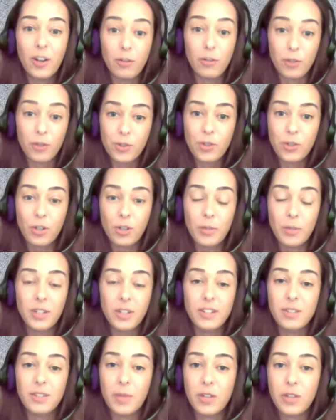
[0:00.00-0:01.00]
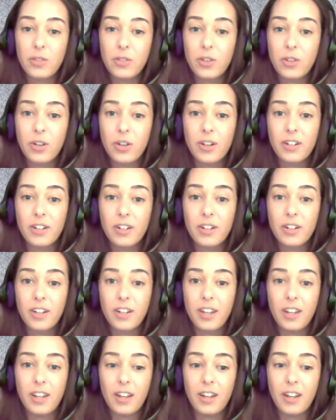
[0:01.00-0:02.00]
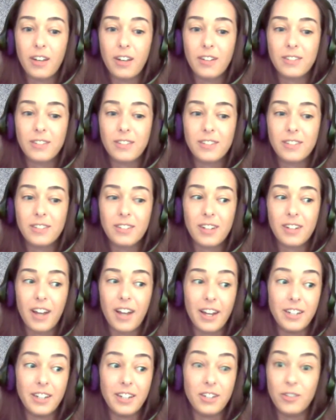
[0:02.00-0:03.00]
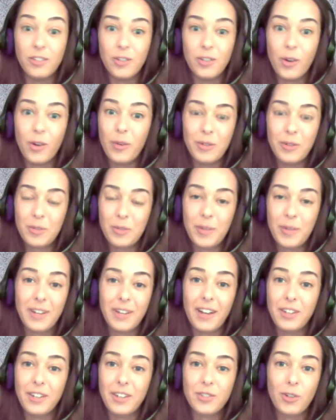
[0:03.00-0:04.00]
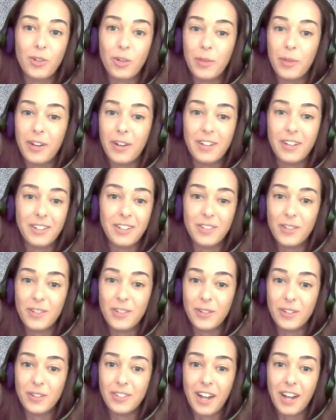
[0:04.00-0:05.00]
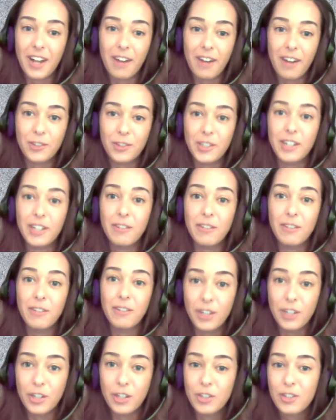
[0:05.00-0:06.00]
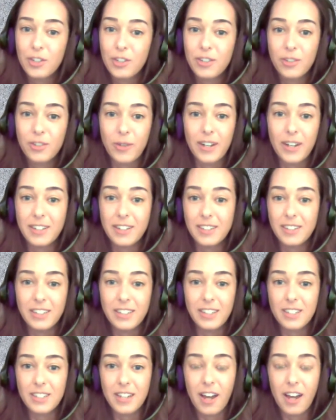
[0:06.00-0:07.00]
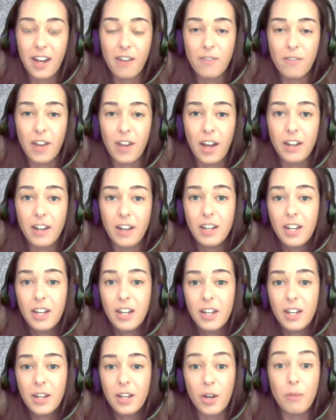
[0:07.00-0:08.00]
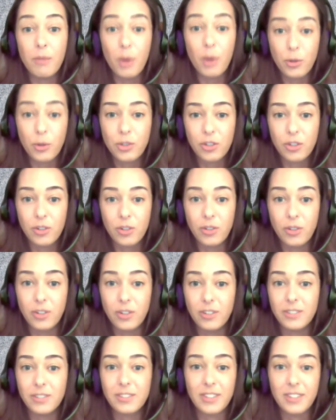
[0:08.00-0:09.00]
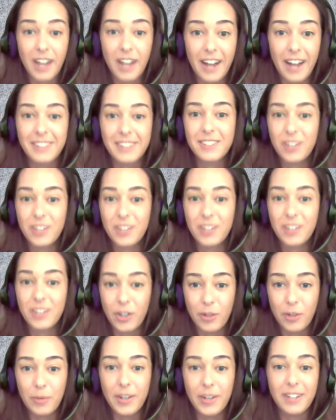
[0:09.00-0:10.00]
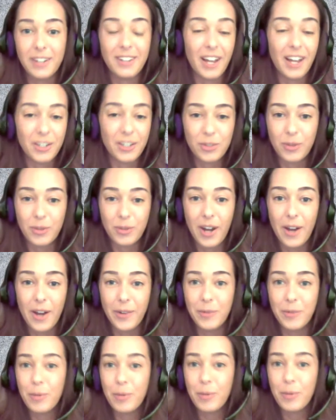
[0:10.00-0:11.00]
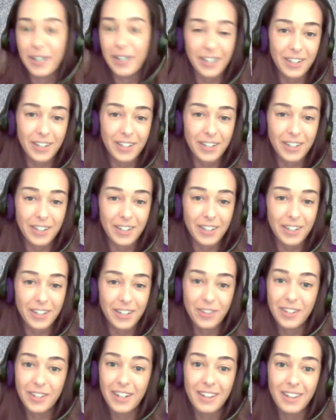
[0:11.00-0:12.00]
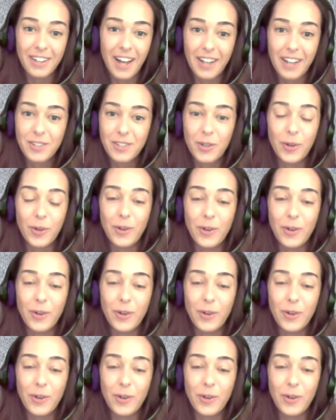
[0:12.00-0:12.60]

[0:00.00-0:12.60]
tournament this semester, and I didn't know it was my last tournament until after it had finished. So I didn't get to have that emotional last tournament, last round, putting in on that last hole.